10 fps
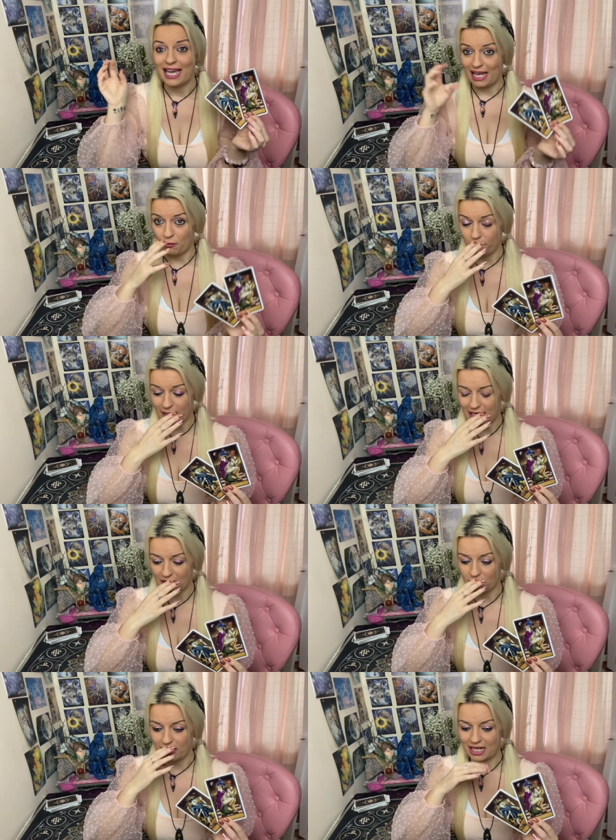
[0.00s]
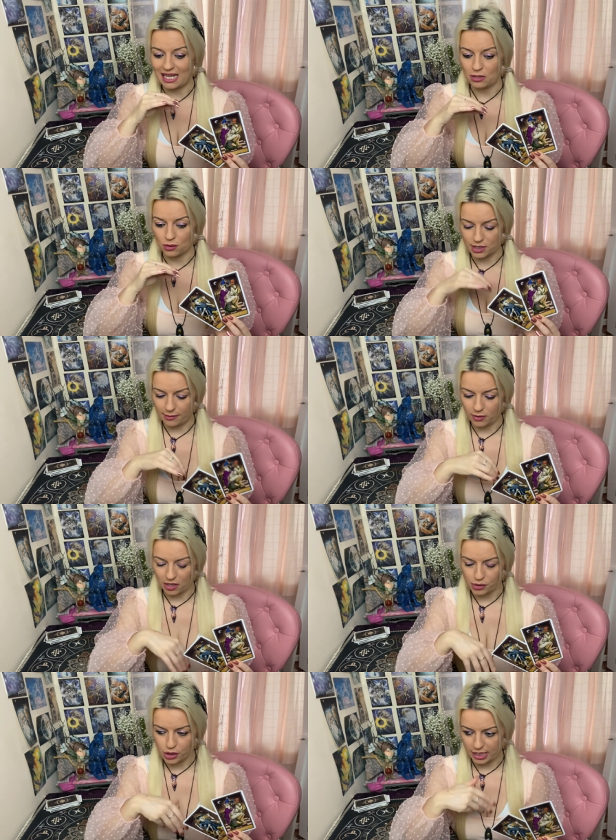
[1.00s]
it will be lingering in your
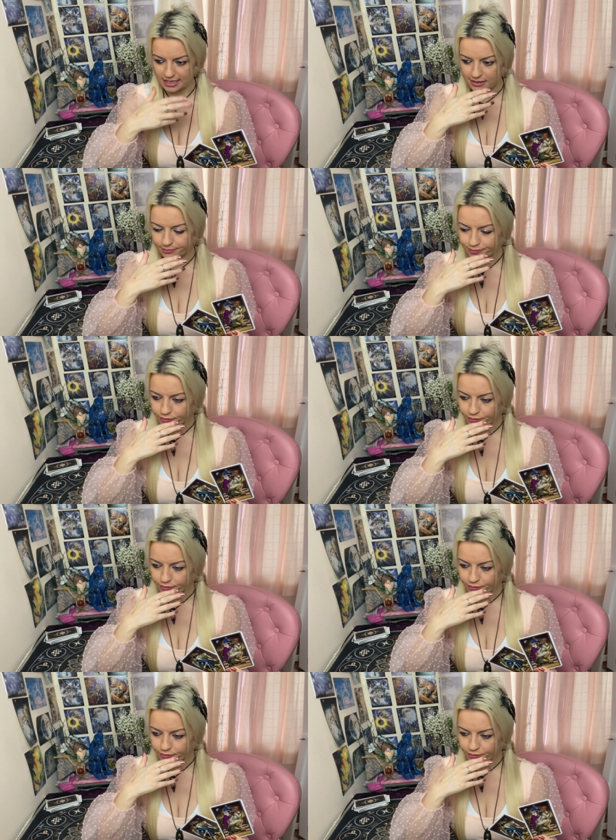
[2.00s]
subconscious.